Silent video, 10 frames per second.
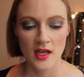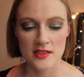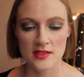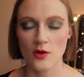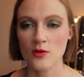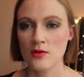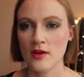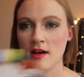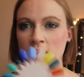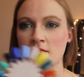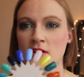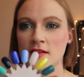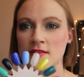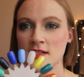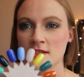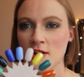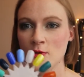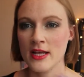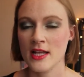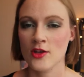So I've got this colour
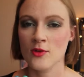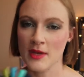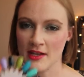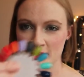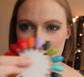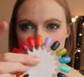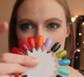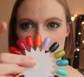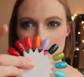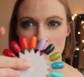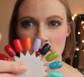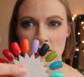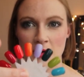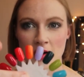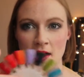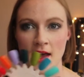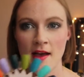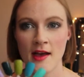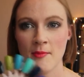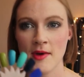wheel. You may have seen this already with the Barry
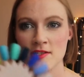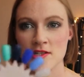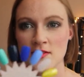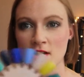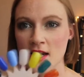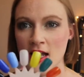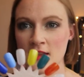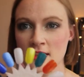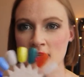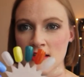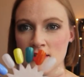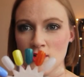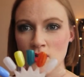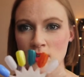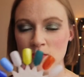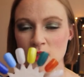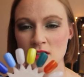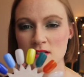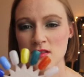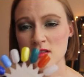M. I just thought I'd add these on
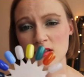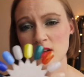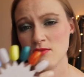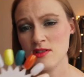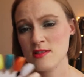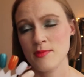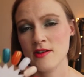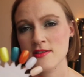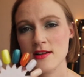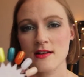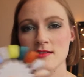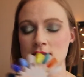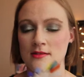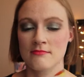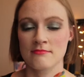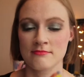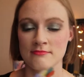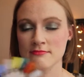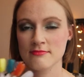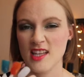because there were spare slots and
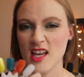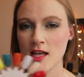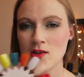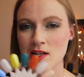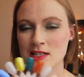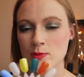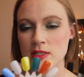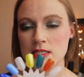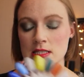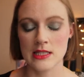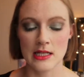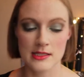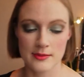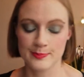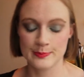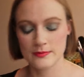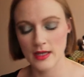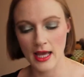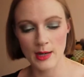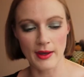I don't like to waste these things.
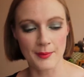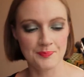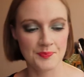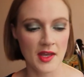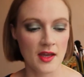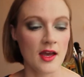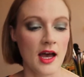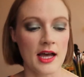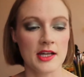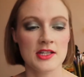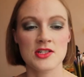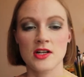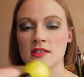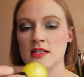Anyway, I'm going to start.